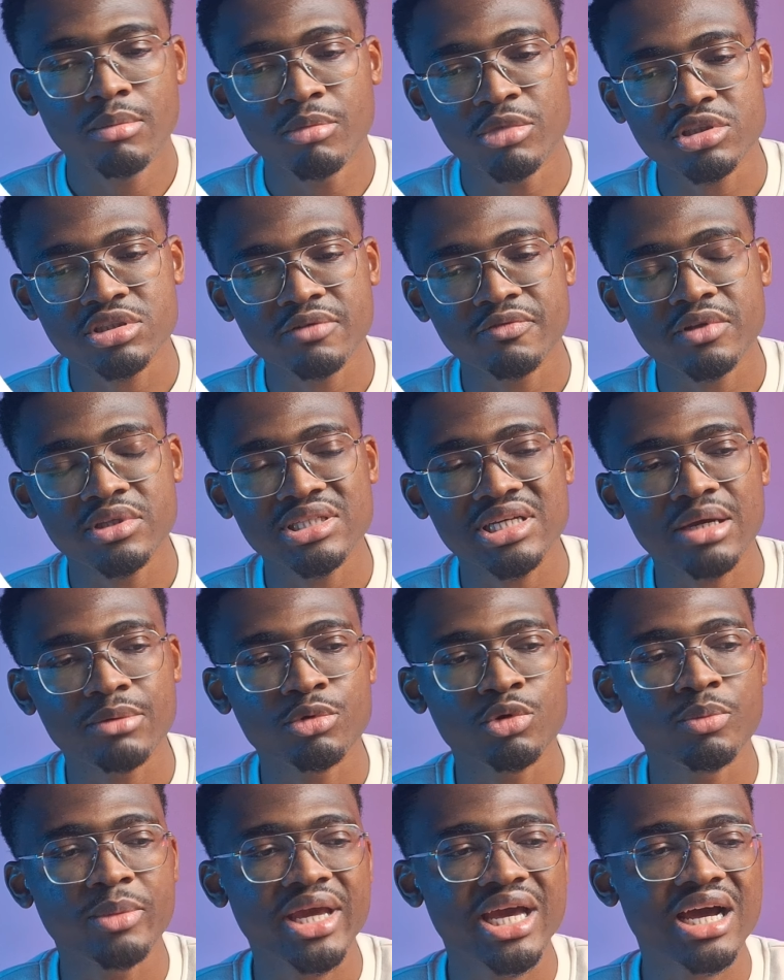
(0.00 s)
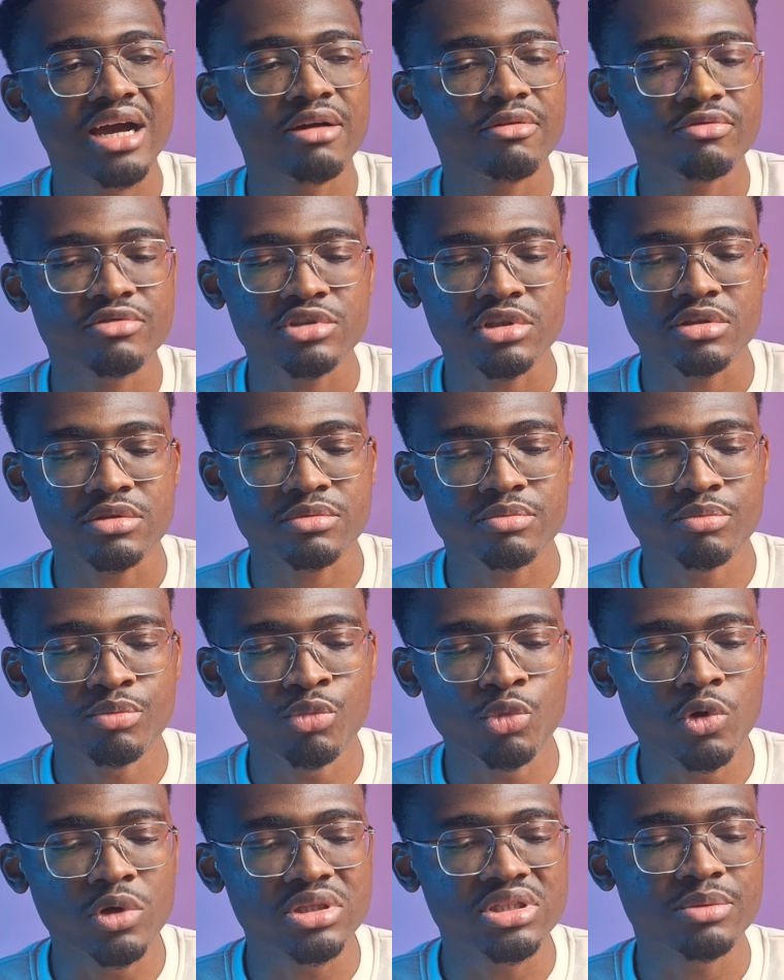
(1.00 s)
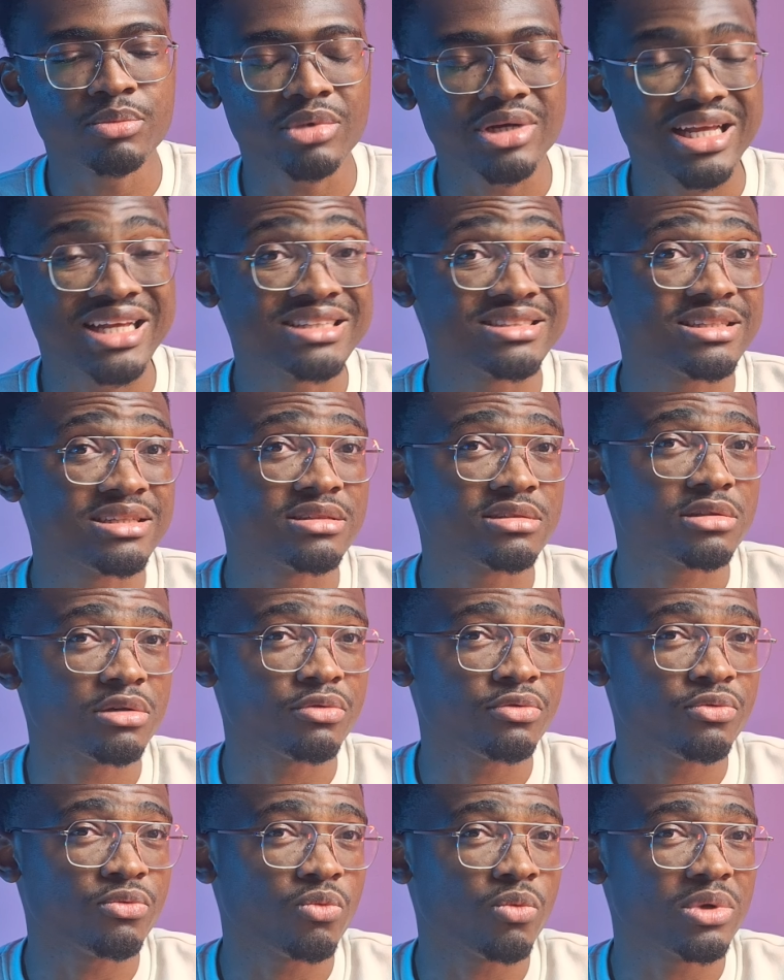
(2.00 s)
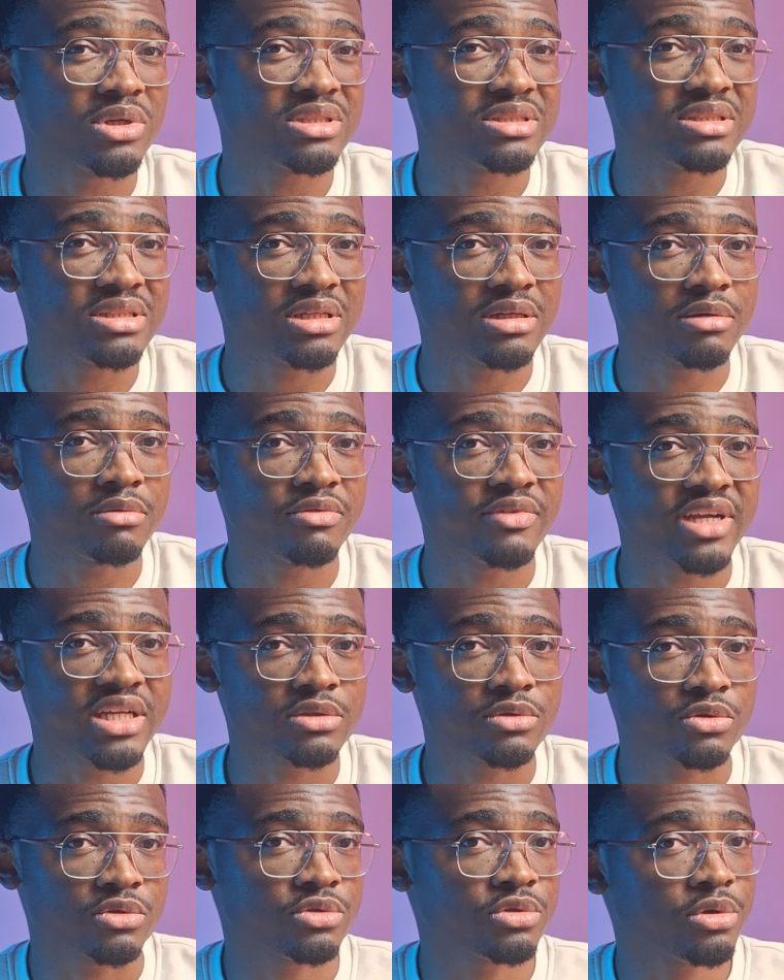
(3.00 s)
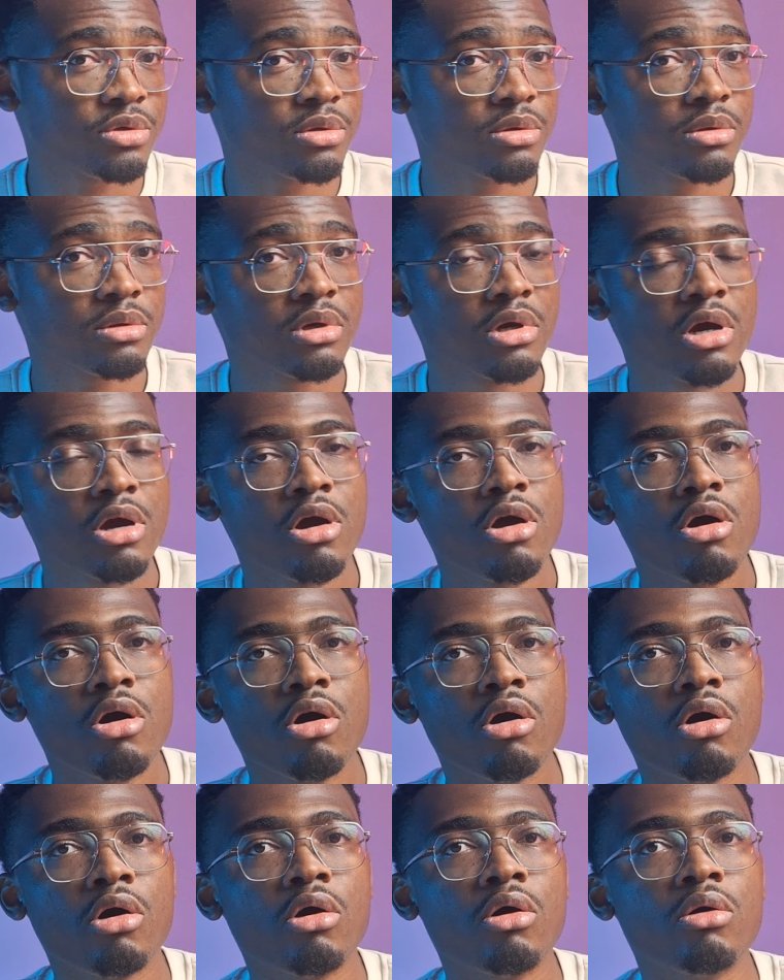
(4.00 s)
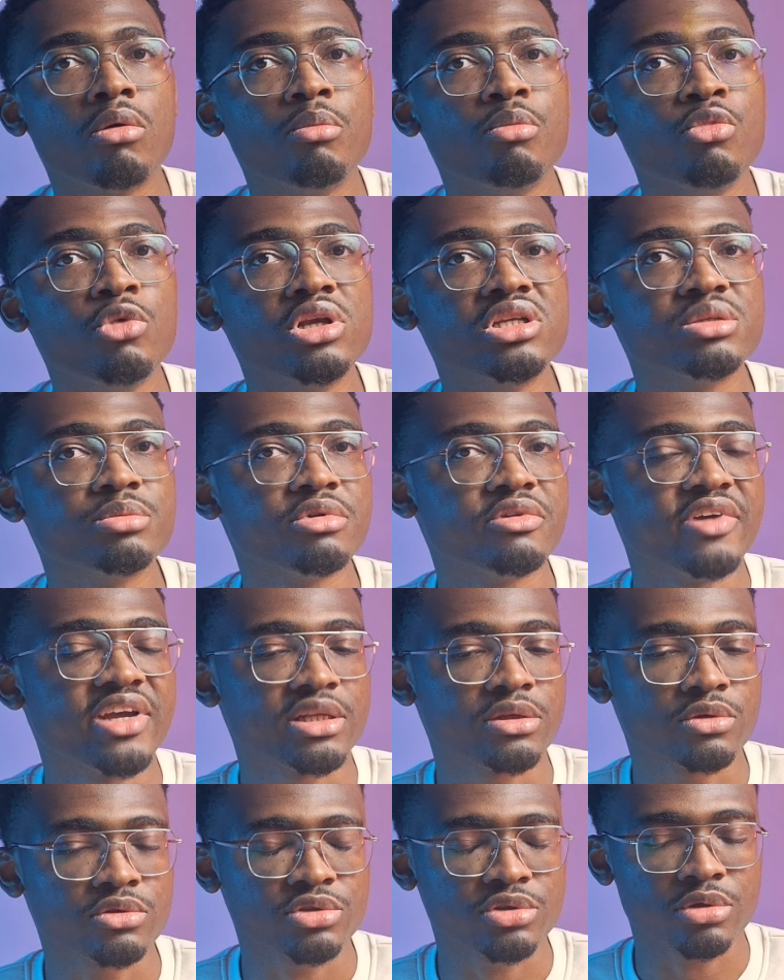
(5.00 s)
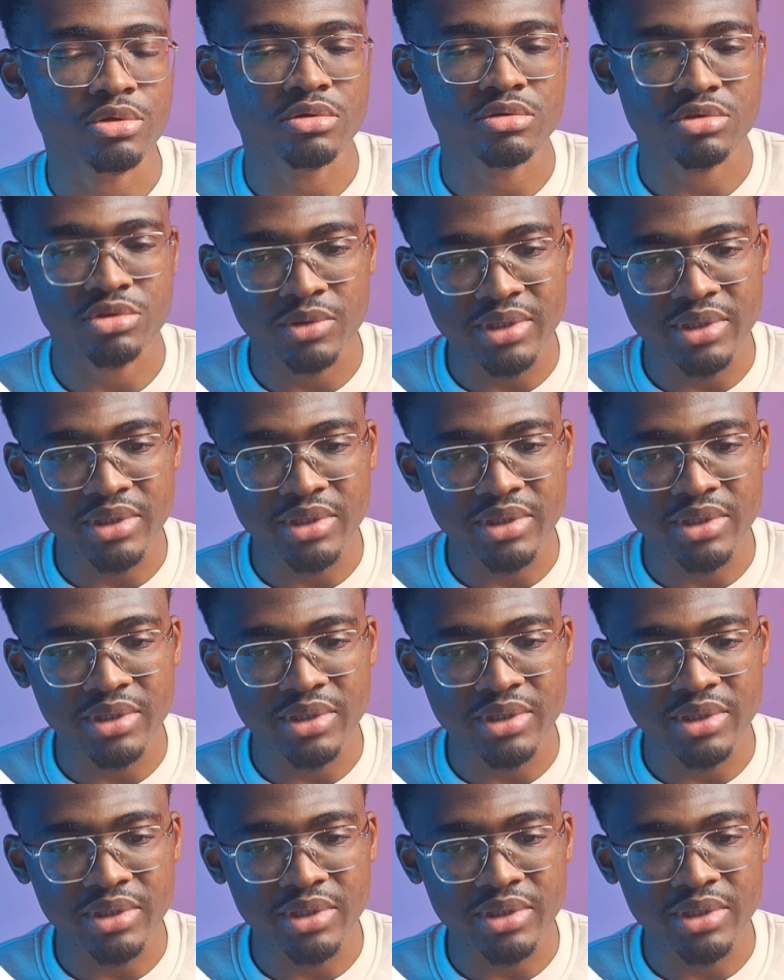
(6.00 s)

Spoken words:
Most of the time, you may have just multiple instances of one single vector store or multiple vector stores.